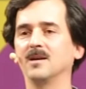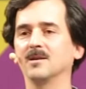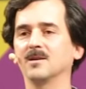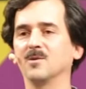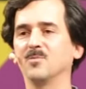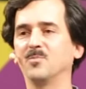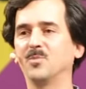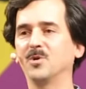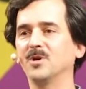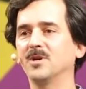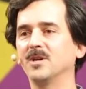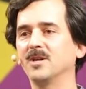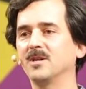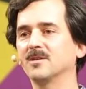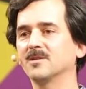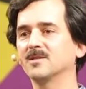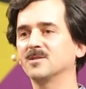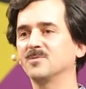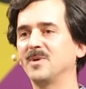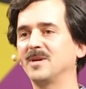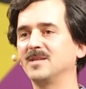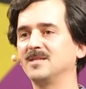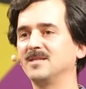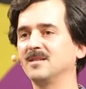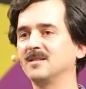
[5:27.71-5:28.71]
Copernicus
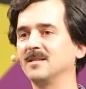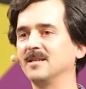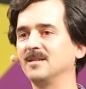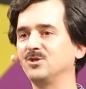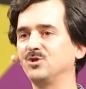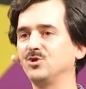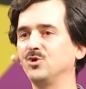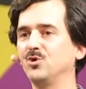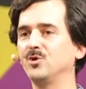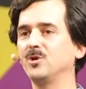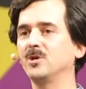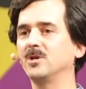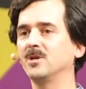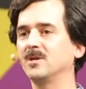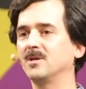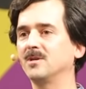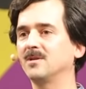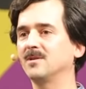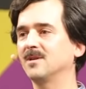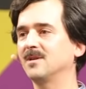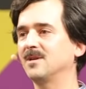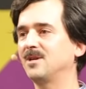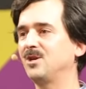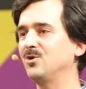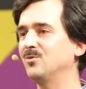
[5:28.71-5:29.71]
basically took
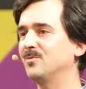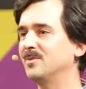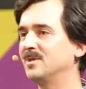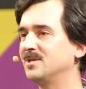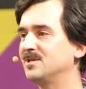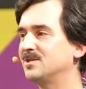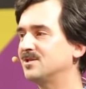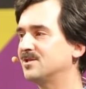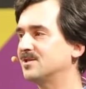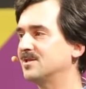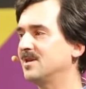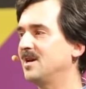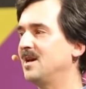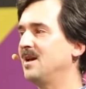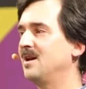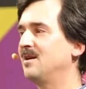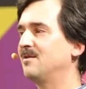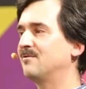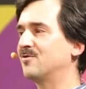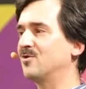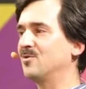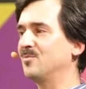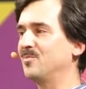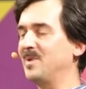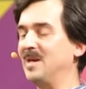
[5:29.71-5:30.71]
humans
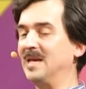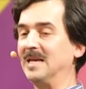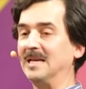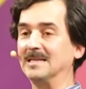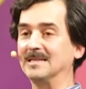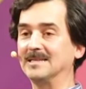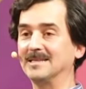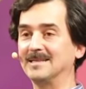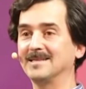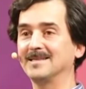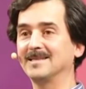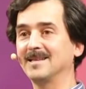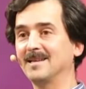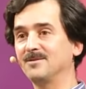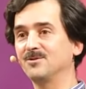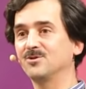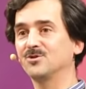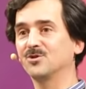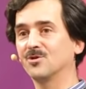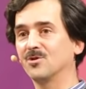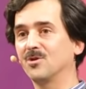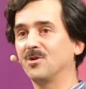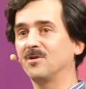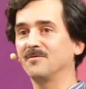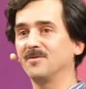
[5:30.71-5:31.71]
from being in the
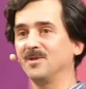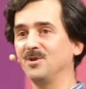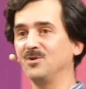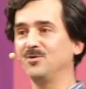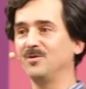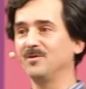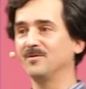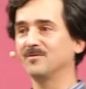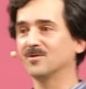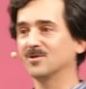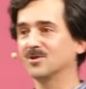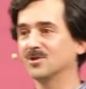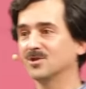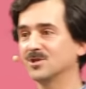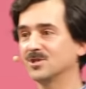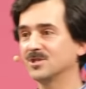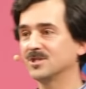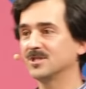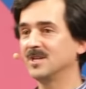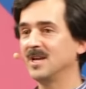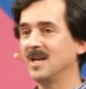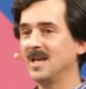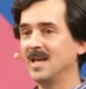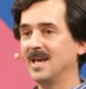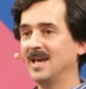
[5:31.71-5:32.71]
center of the
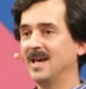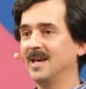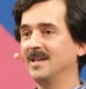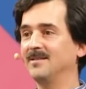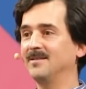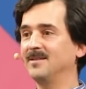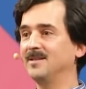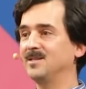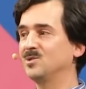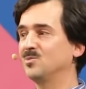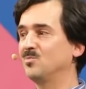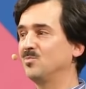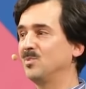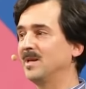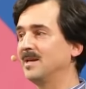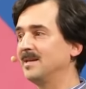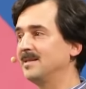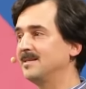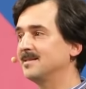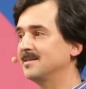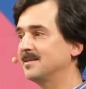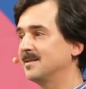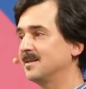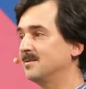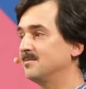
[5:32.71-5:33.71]
universe and
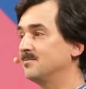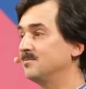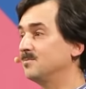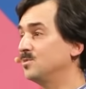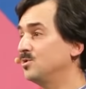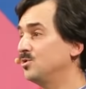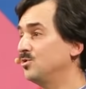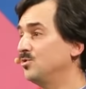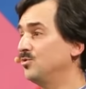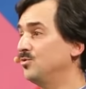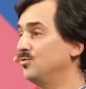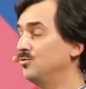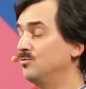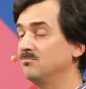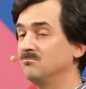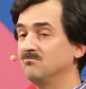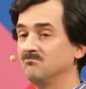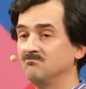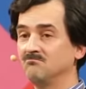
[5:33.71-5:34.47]
displaced them to